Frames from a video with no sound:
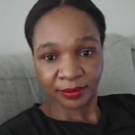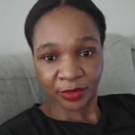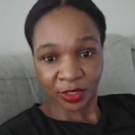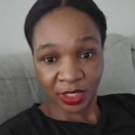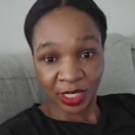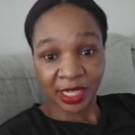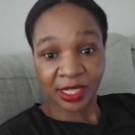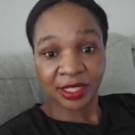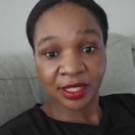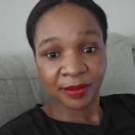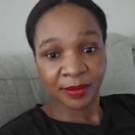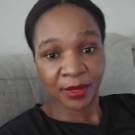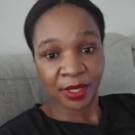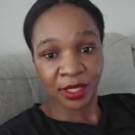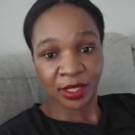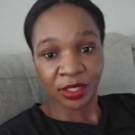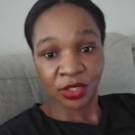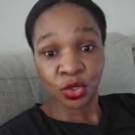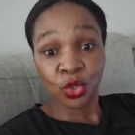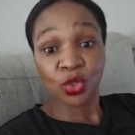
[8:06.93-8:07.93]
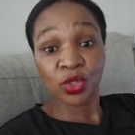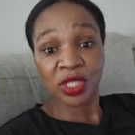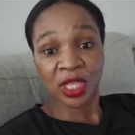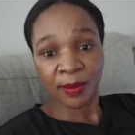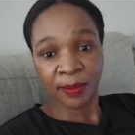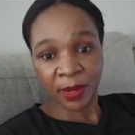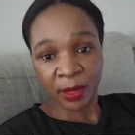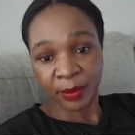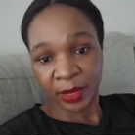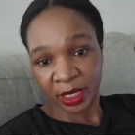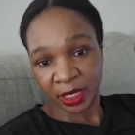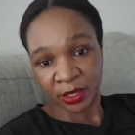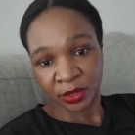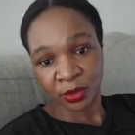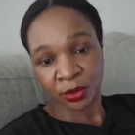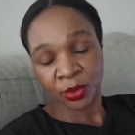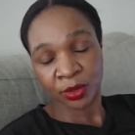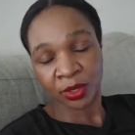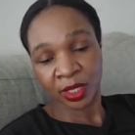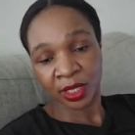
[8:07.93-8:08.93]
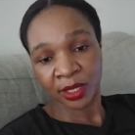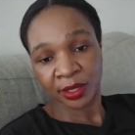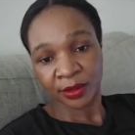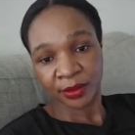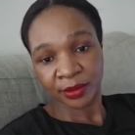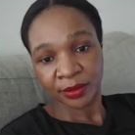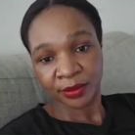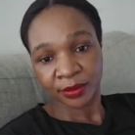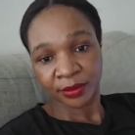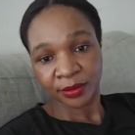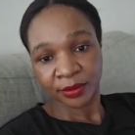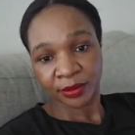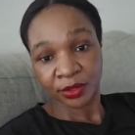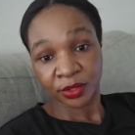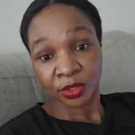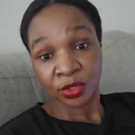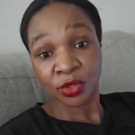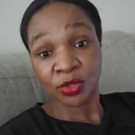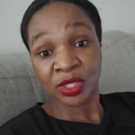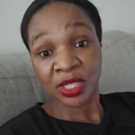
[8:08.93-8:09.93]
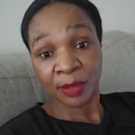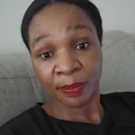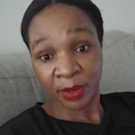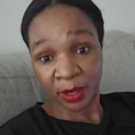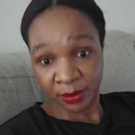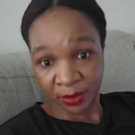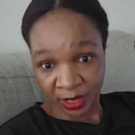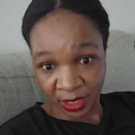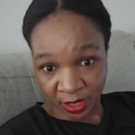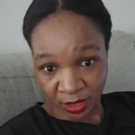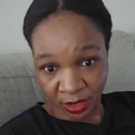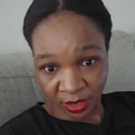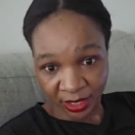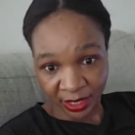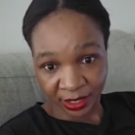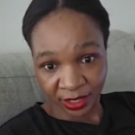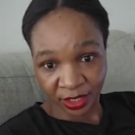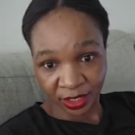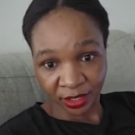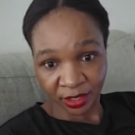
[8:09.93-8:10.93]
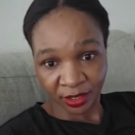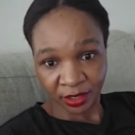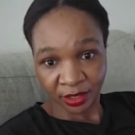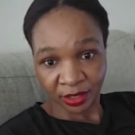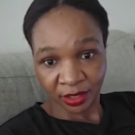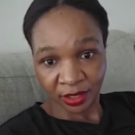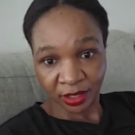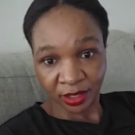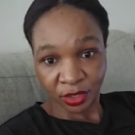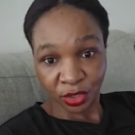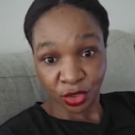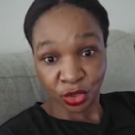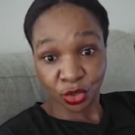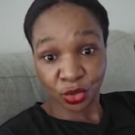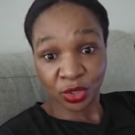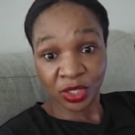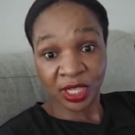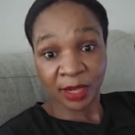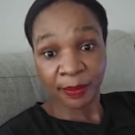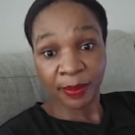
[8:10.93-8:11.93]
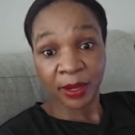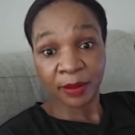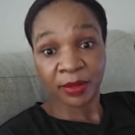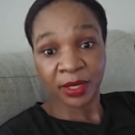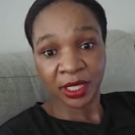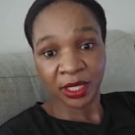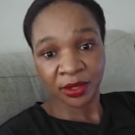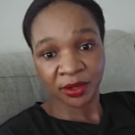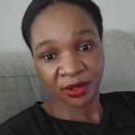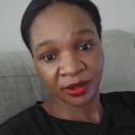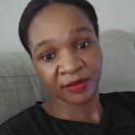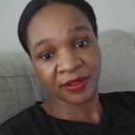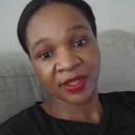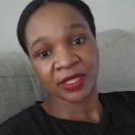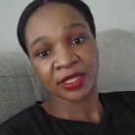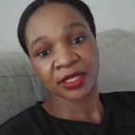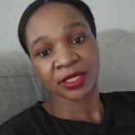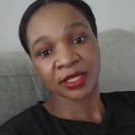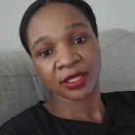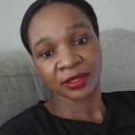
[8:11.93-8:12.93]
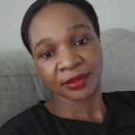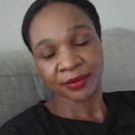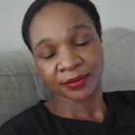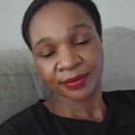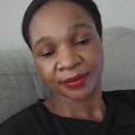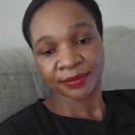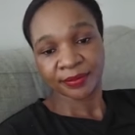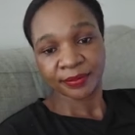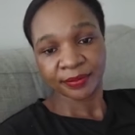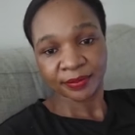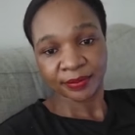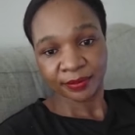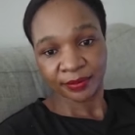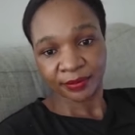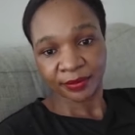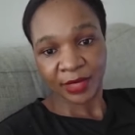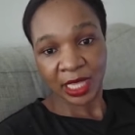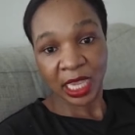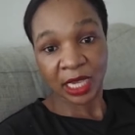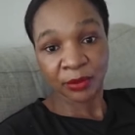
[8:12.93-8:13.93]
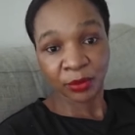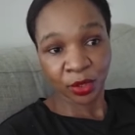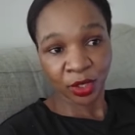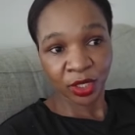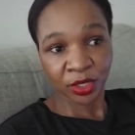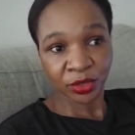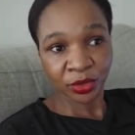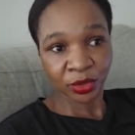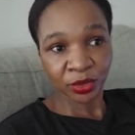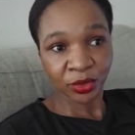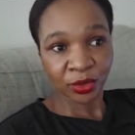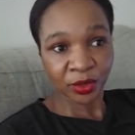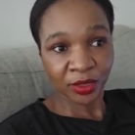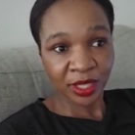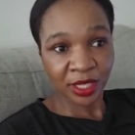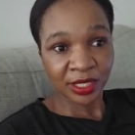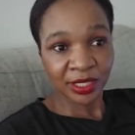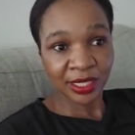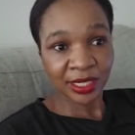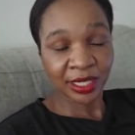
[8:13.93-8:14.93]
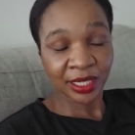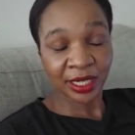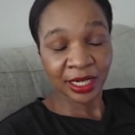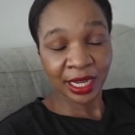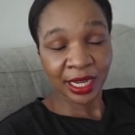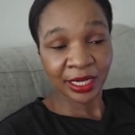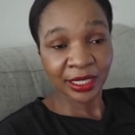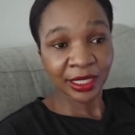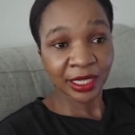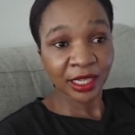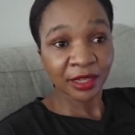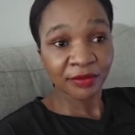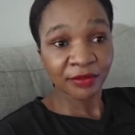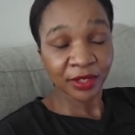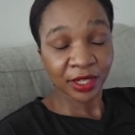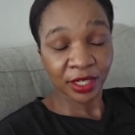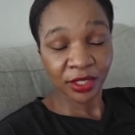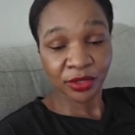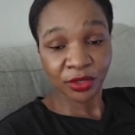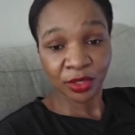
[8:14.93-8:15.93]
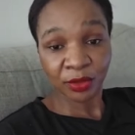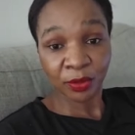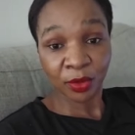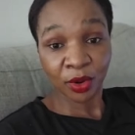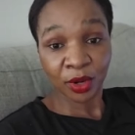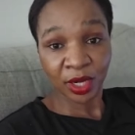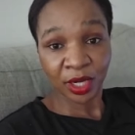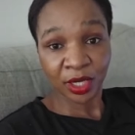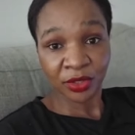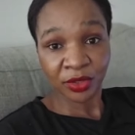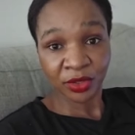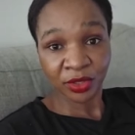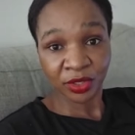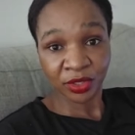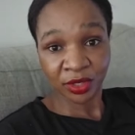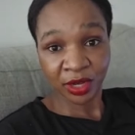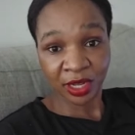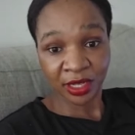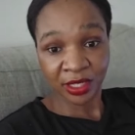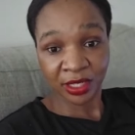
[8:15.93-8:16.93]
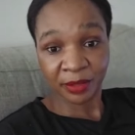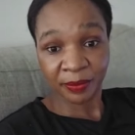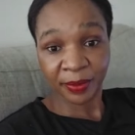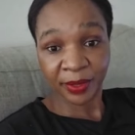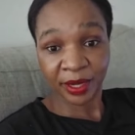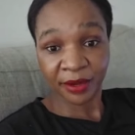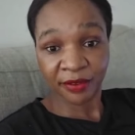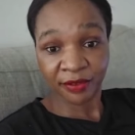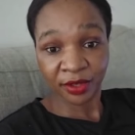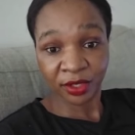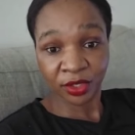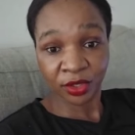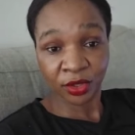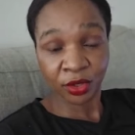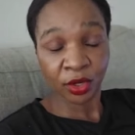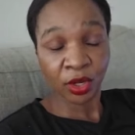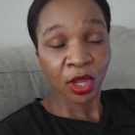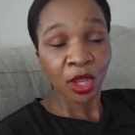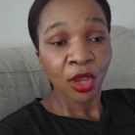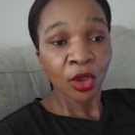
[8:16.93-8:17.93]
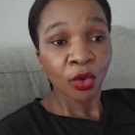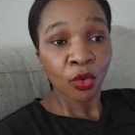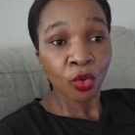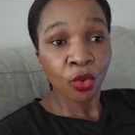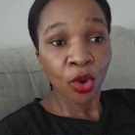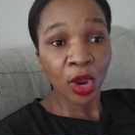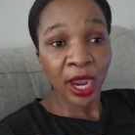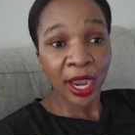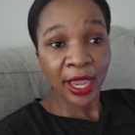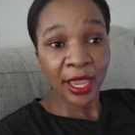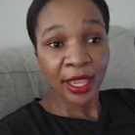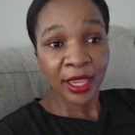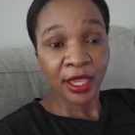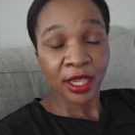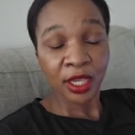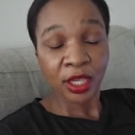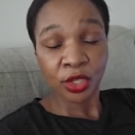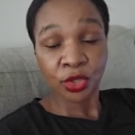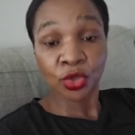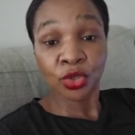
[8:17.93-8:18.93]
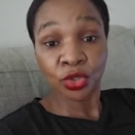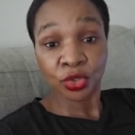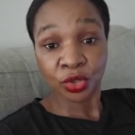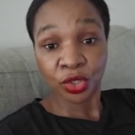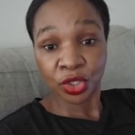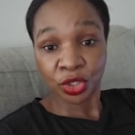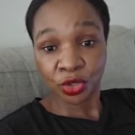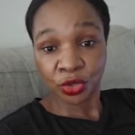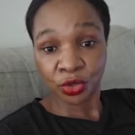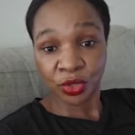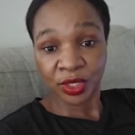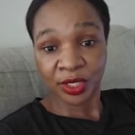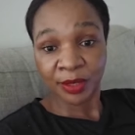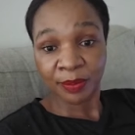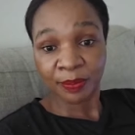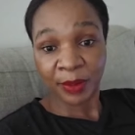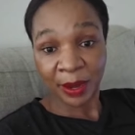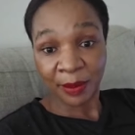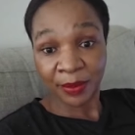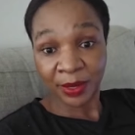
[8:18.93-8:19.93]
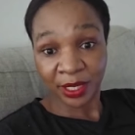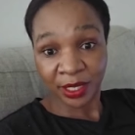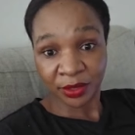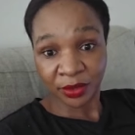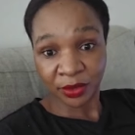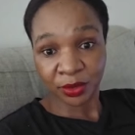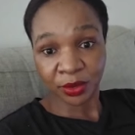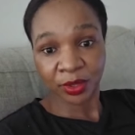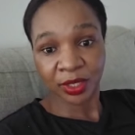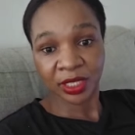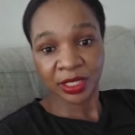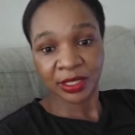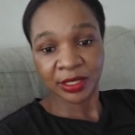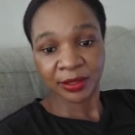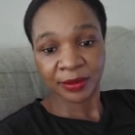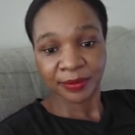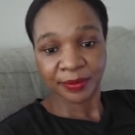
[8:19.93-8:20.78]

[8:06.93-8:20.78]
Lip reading: Trust me, choose a public school. Choose a public college. Choose a public university. I'm going to do this and give more reasons on a separate video why you should choose public schools.